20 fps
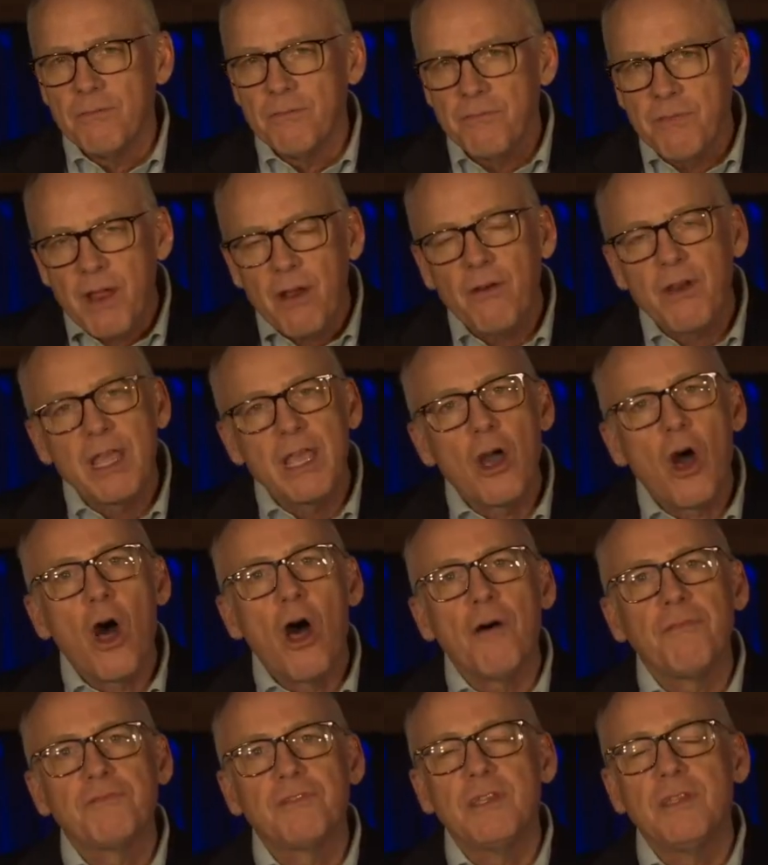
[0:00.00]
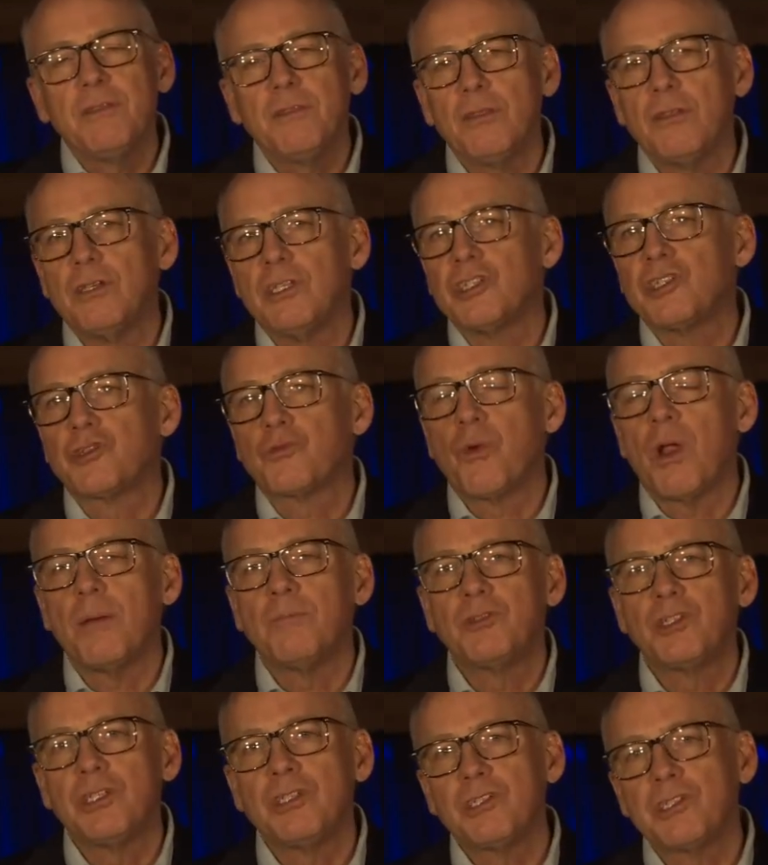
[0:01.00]
Very often, the
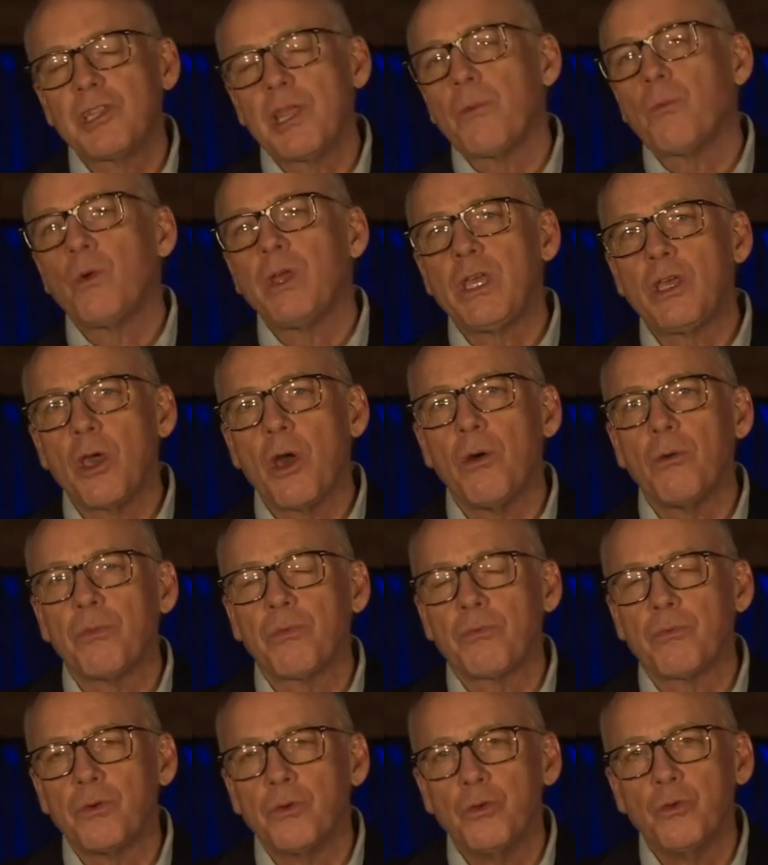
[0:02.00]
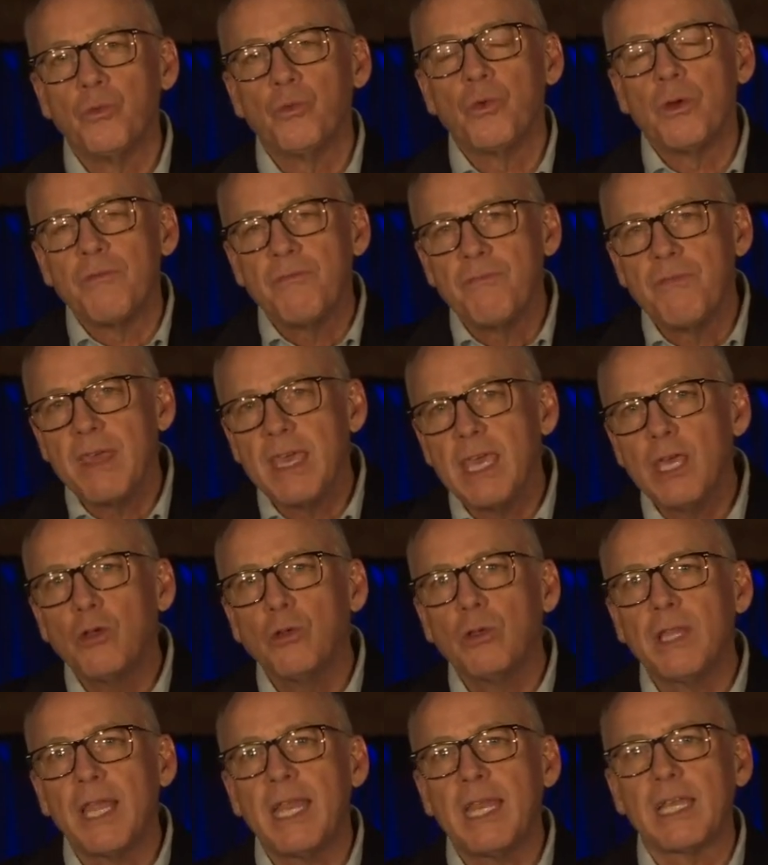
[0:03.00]
disruptions that we go through
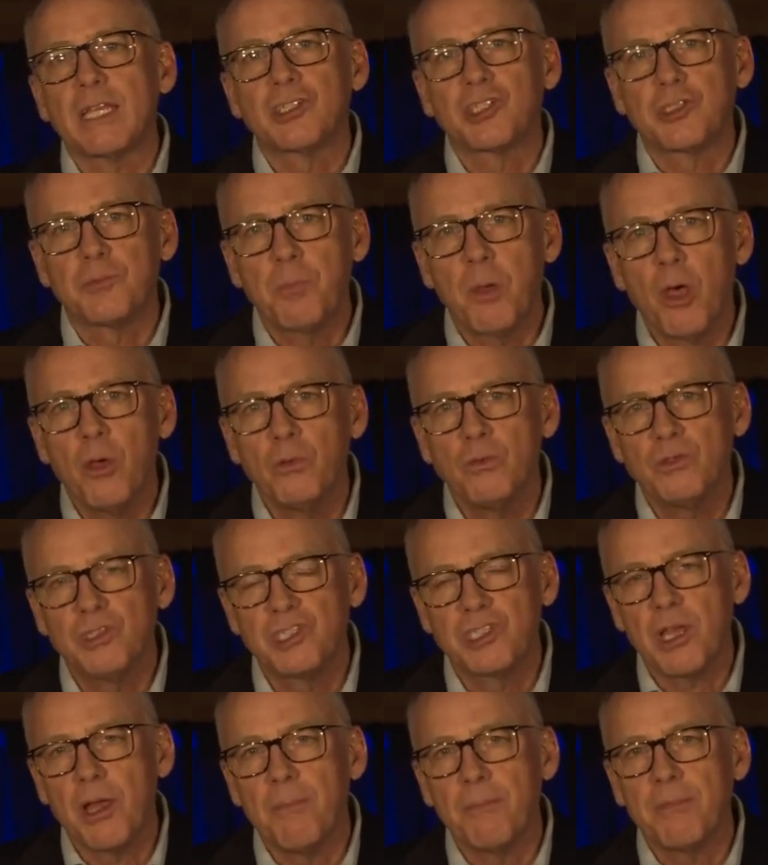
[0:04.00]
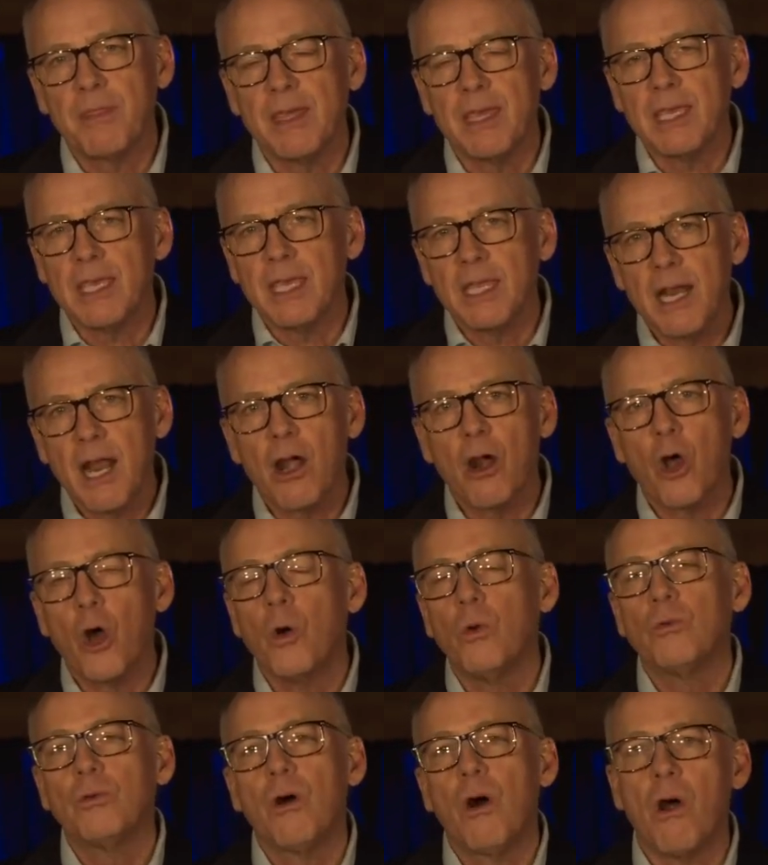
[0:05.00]
reveal and expose something in our
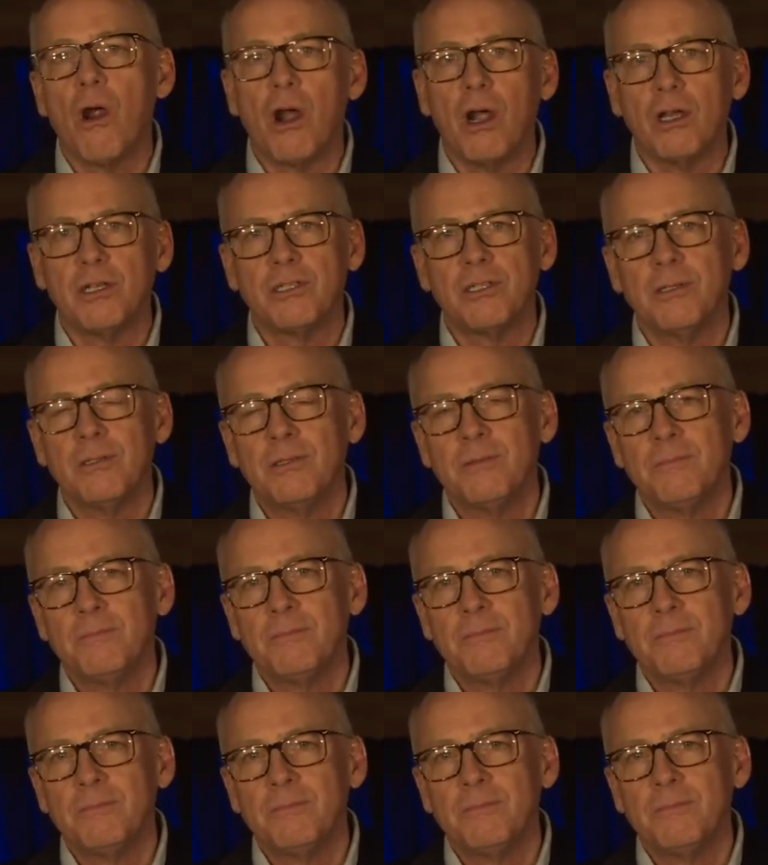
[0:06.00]
own heart.